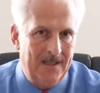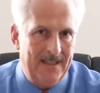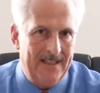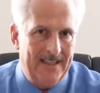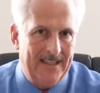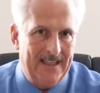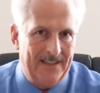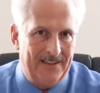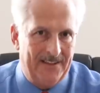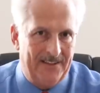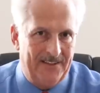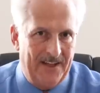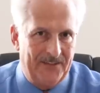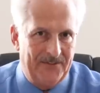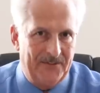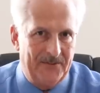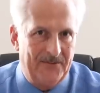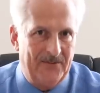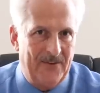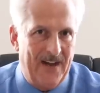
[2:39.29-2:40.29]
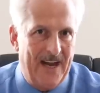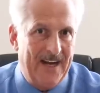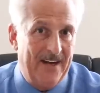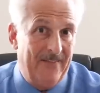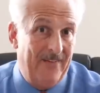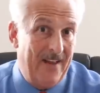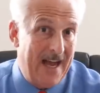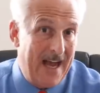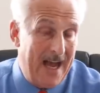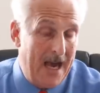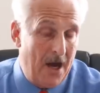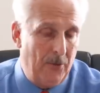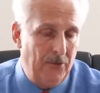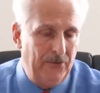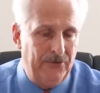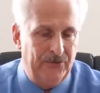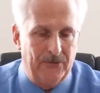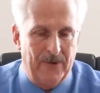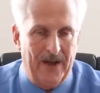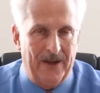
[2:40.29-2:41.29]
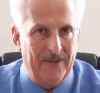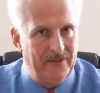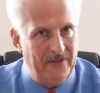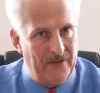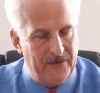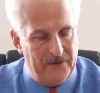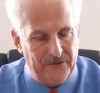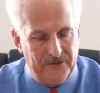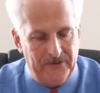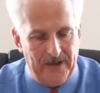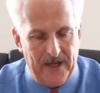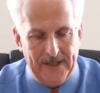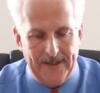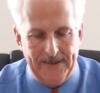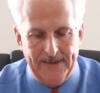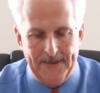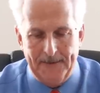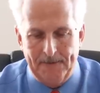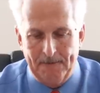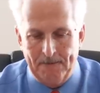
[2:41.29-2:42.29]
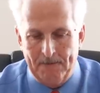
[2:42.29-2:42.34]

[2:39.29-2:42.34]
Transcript: He got to testify in the House rather than the Senate.